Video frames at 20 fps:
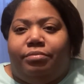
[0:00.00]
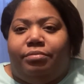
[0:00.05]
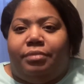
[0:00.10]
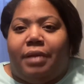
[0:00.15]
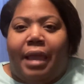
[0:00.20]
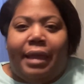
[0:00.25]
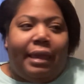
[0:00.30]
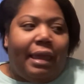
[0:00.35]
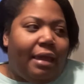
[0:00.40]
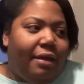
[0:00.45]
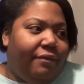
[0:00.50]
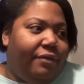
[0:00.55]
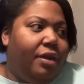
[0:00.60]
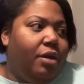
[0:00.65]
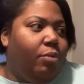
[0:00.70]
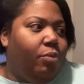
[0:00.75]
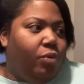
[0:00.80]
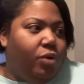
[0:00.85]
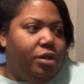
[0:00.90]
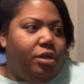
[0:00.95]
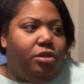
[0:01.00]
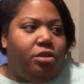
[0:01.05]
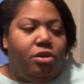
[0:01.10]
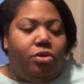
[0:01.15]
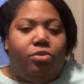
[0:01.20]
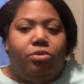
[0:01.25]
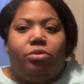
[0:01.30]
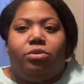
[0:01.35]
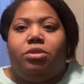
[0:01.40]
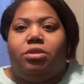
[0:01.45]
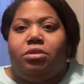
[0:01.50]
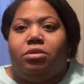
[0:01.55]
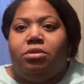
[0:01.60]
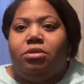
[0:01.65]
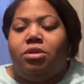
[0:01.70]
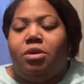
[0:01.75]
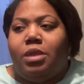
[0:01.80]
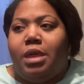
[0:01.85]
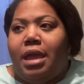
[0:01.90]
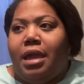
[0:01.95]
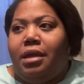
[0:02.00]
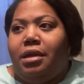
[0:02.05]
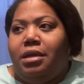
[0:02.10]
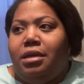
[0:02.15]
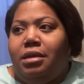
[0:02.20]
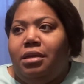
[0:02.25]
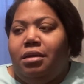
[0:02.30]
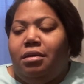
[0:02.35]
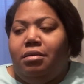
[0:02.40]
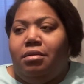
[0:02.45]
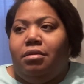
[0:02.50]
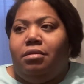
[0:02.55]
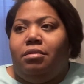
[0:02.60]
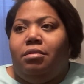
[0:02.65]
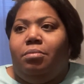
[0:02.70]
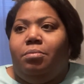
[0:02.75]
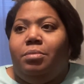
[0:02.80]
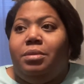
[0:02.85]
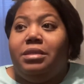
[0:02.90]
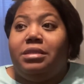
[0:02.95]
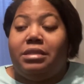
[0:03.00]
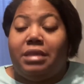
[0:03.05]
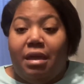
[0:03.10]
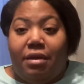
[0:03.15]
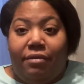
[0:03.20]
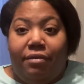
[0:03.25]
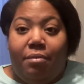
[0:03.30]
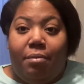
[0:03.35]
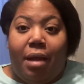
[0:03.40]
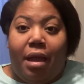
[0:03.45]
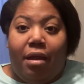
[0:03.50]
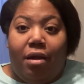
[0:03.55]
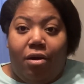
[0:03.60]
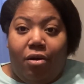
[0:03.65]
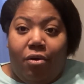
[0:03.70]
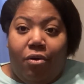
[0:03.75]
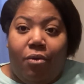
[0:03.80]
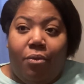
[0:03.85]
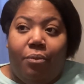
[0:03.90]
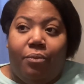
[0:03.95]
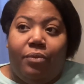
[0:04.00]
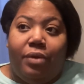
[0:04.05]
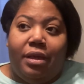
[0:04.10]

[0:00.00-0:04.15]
I gave him one of those so that he could be safe in my home,